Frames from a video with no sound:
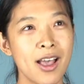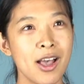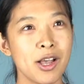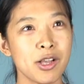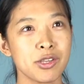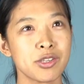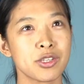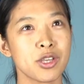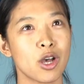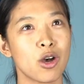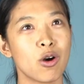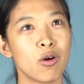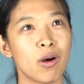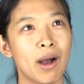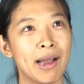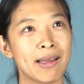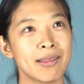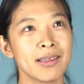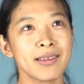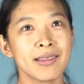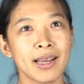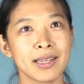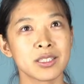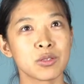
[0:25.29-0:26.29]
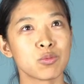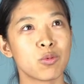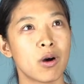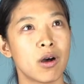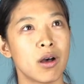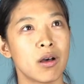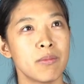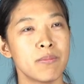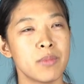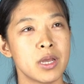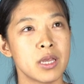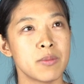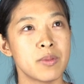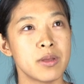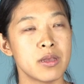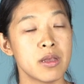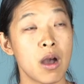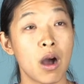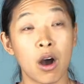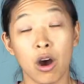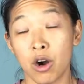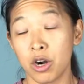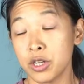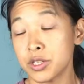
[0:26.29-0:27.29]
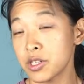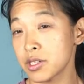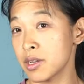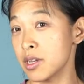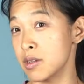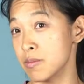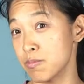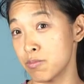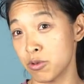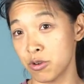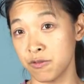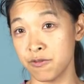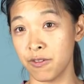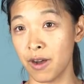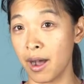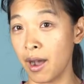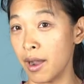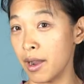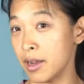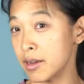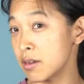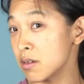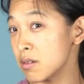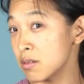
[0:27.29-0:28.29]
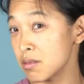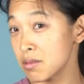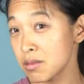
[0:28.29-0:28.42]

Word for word: So I think that's what maybe art can provide